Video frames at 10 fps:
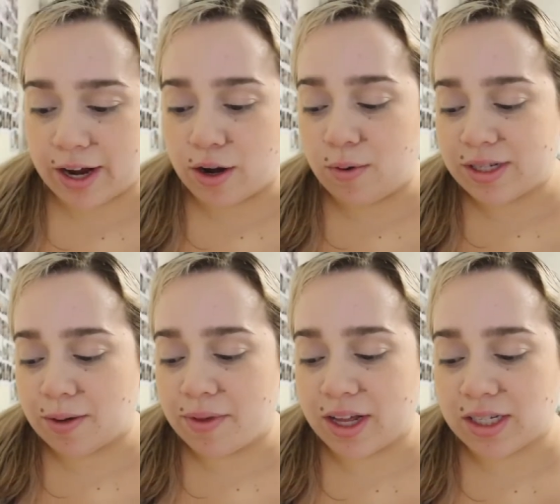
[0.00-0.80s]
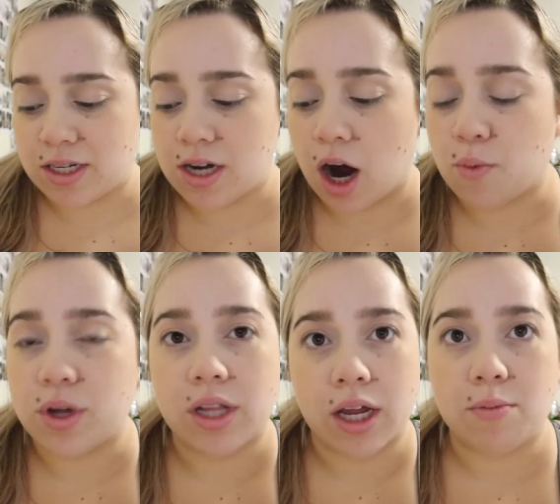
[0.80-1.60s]
I know it's something that's not
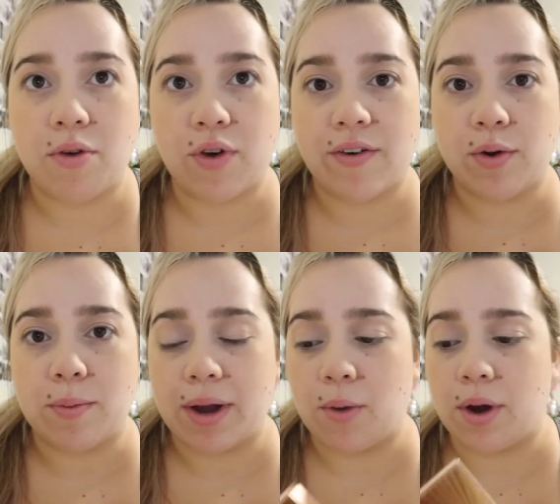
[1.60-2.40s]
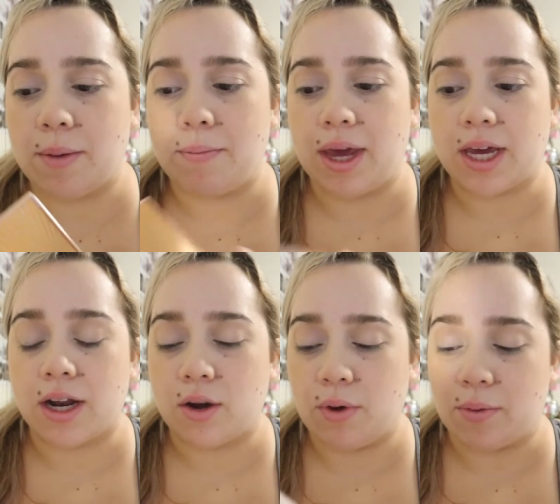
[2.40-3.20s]
relatable for everyone but I want to make it
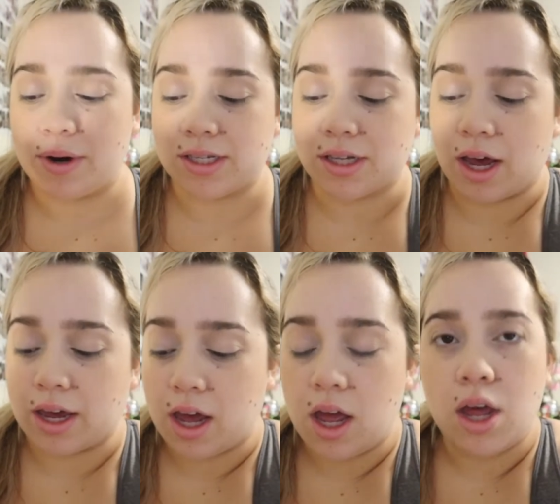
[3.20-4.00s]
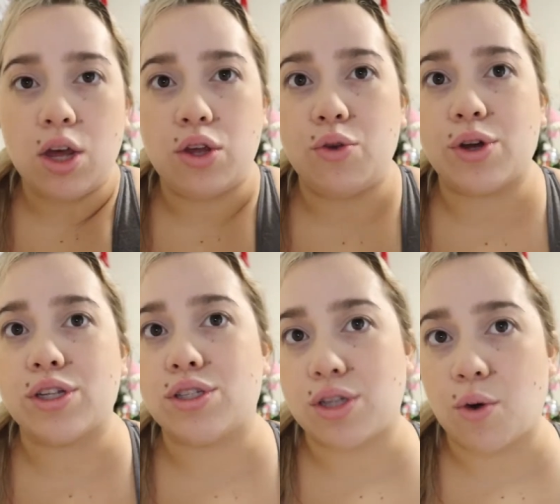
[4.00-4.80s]
in a way where it's like you
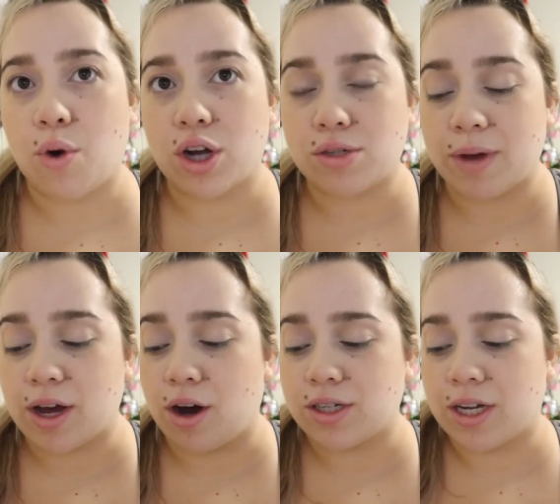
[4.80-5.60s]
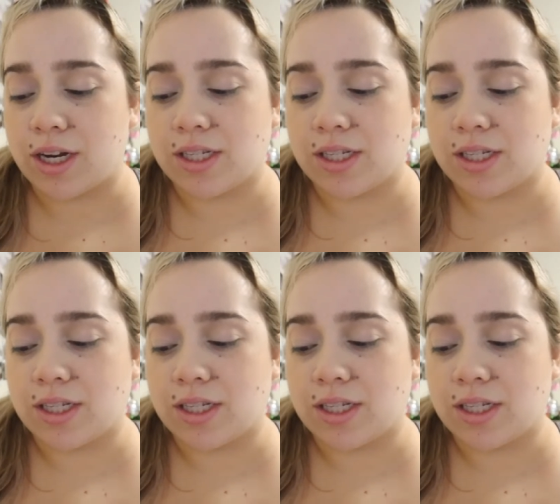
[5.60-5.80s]
could still watch my content.